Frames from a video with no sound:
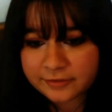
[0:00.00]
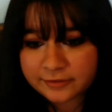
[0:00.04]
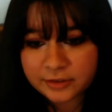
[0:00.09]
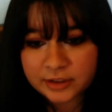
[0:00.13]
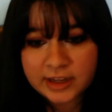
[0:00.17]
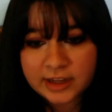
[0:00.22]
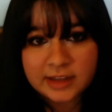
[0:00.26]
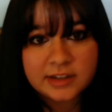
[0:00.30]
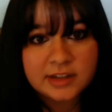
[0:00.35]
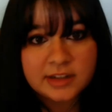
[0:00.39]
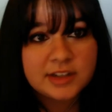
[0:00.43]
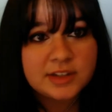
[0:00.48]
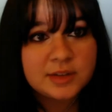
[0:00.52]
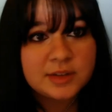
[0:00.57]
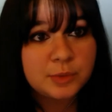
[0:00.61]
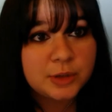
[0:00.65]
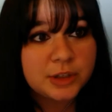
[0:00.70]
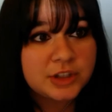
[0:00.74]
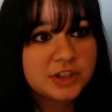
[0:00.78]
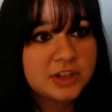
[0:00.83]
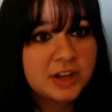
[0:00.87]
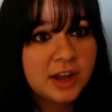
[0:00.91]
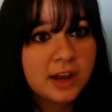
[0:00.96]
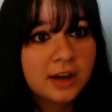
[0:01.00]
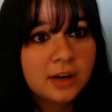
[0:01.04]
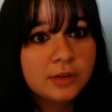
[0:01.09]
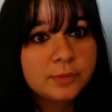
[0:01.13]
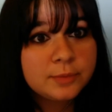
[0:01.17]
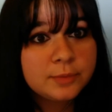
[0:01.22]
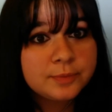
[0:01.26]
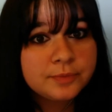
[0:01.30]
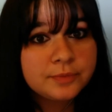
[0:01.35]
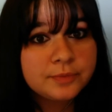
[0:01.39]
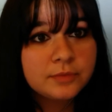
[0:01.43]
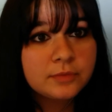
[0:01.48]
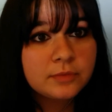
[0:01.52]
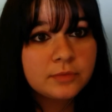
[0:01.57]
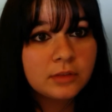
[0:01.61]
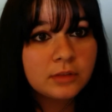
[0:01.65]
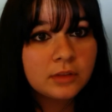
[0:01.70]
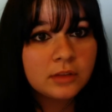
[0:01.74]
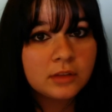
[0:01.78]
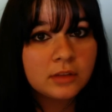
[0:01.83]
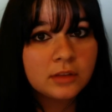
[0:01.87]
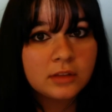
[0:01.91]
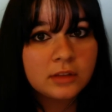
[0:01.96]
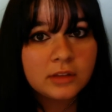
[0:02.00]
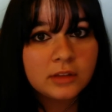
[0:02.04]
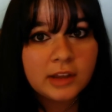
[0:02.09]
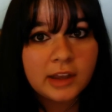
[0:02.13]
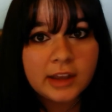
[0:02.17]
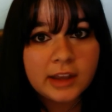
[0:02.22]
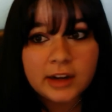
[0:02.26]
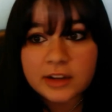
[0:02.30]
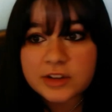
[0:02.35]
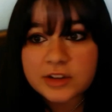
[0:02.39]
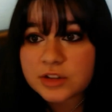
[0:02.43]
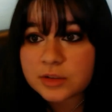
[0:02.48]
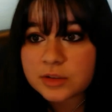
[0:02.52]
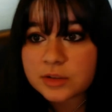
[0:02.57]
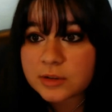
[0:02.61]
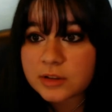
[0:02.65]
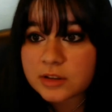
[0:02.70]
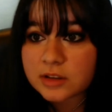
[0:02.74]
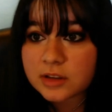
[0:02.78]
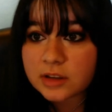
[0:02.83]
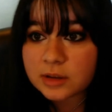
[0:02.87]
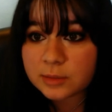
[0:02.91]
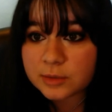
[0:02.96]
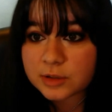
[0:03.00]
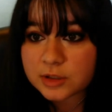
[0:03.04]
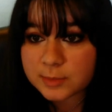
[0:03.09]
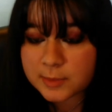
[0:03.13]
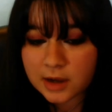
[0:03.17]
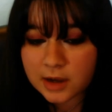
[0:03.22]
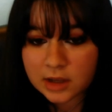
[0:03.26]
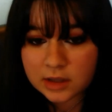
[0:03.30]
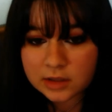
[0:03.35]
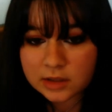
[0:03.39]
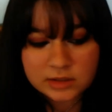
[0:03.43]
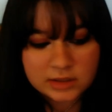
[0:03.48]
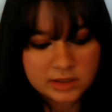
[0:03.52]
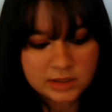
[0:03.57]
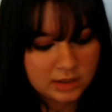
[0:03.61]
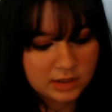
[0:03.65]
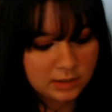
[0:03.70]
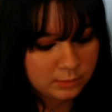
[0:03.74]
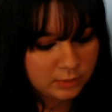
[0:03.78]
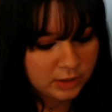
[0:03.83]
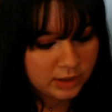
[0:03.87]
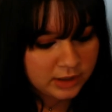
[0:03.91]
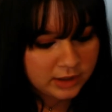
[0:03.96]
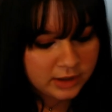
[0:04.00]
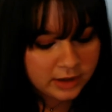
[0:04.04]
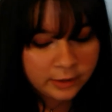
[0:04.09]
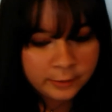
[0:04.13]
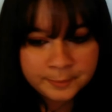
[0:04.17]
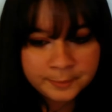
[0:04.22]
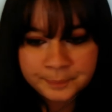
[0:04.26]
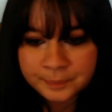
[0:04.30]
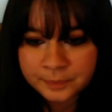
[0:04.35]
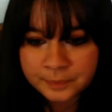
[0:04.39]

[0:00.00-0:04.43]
Fernandez reached out, and I should really respond to him right now.